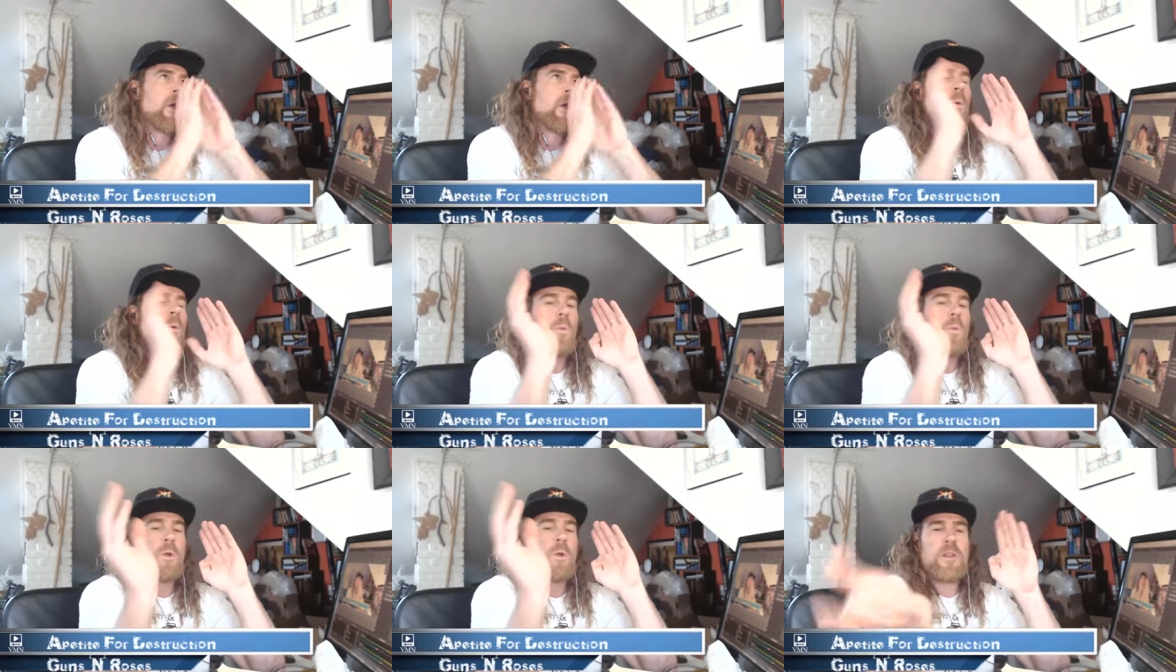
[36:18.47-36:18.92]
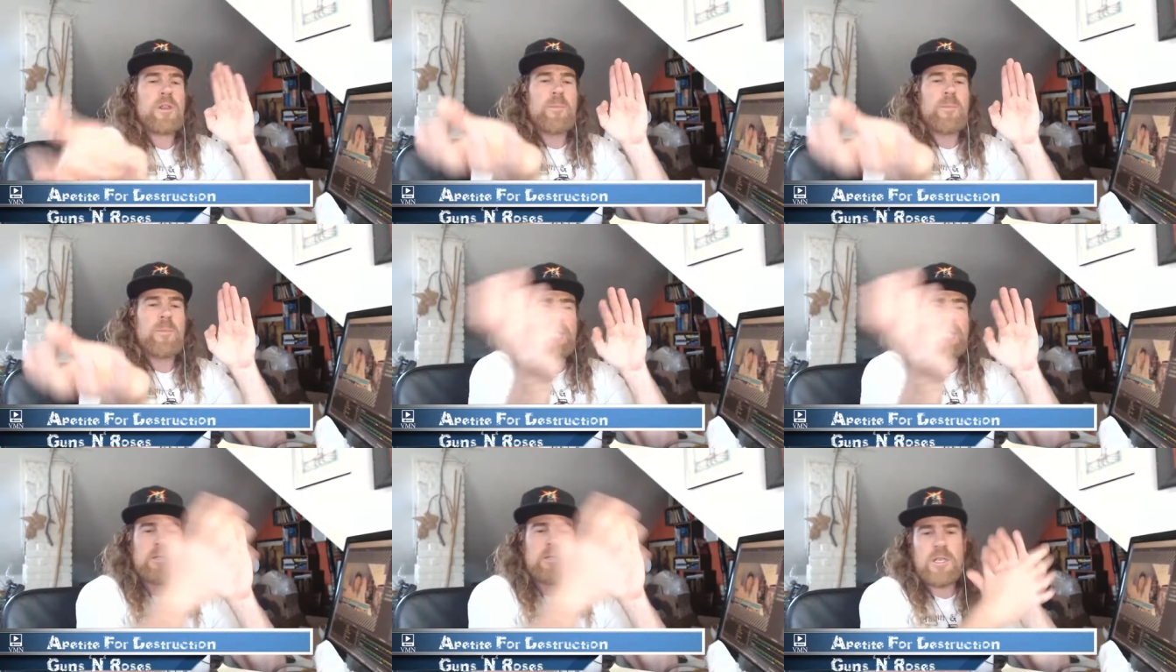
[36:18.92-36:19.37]
One of the
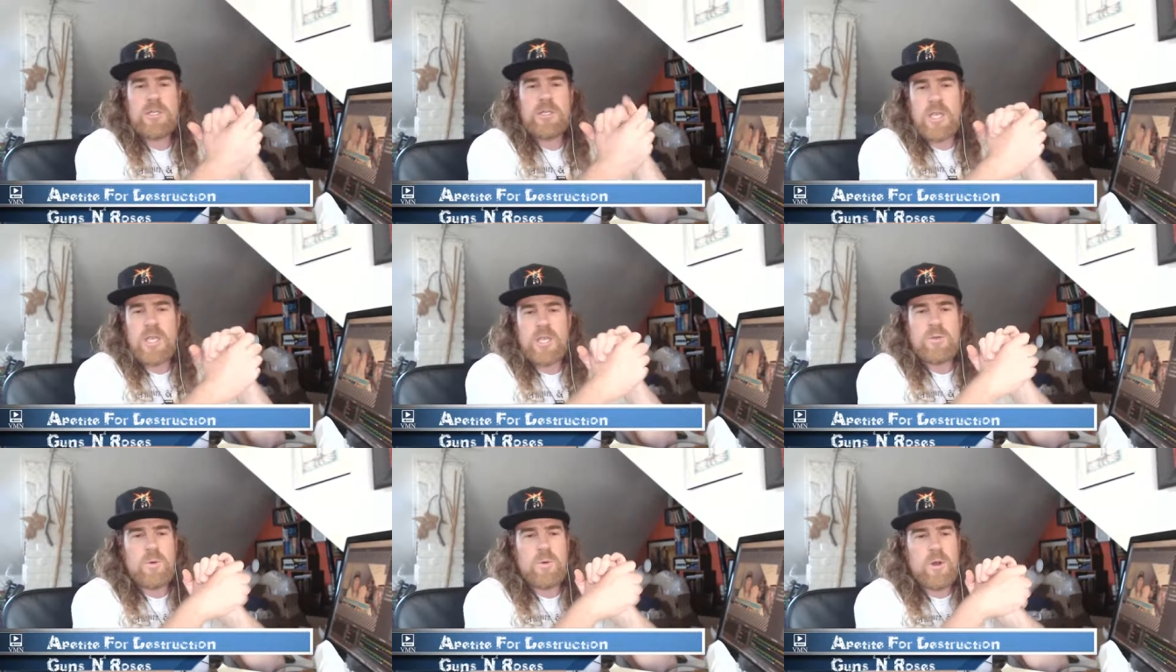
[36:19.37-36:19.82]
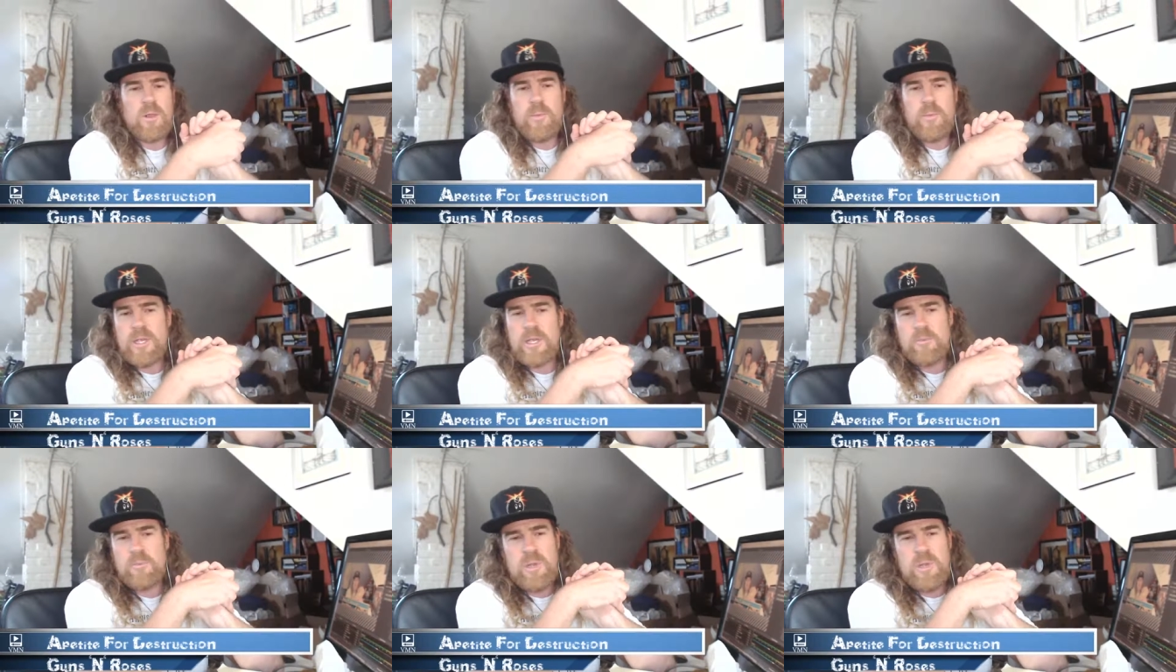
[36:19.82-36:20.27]
best D Js, one of the
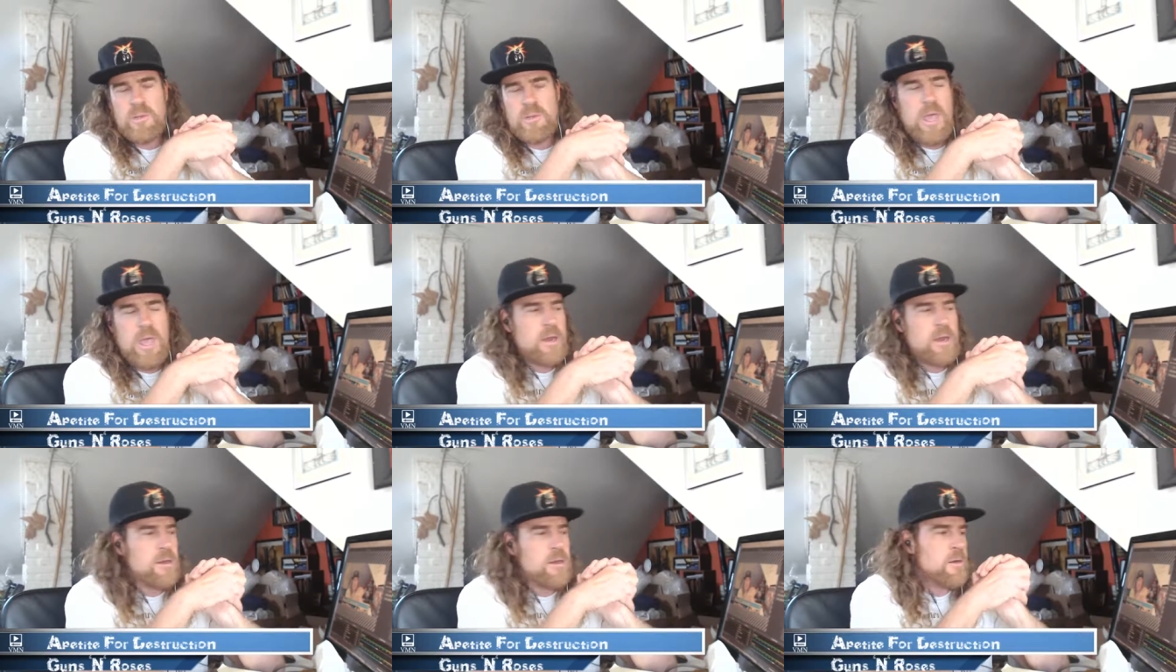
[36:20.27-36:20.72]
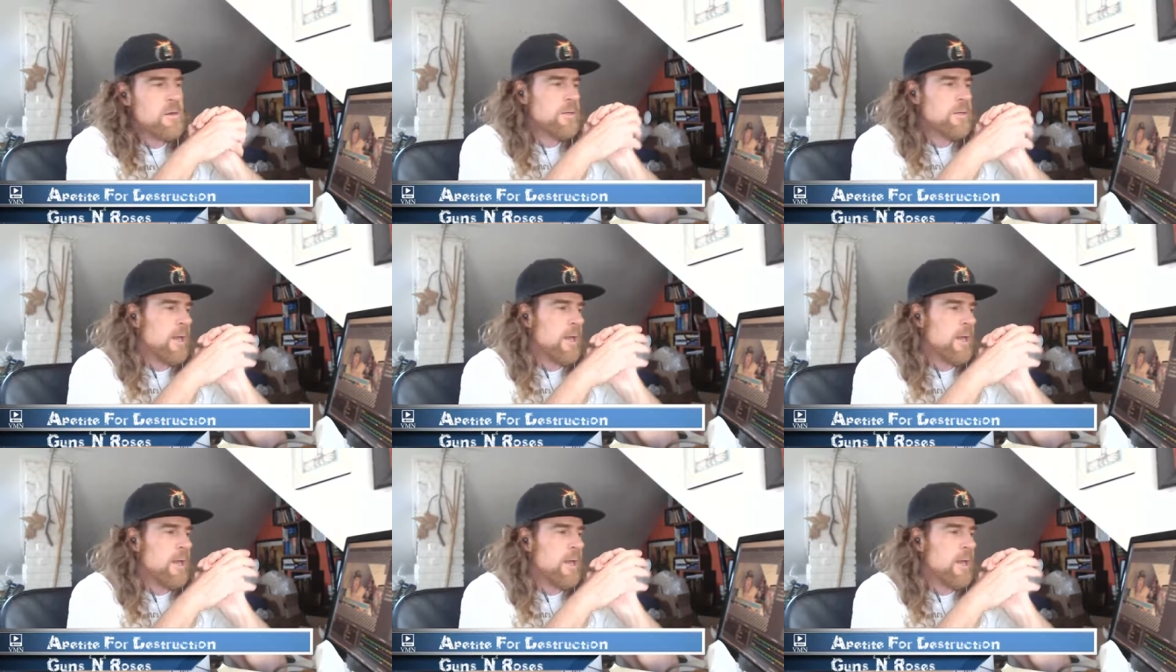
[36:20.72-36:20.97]
best beat makers.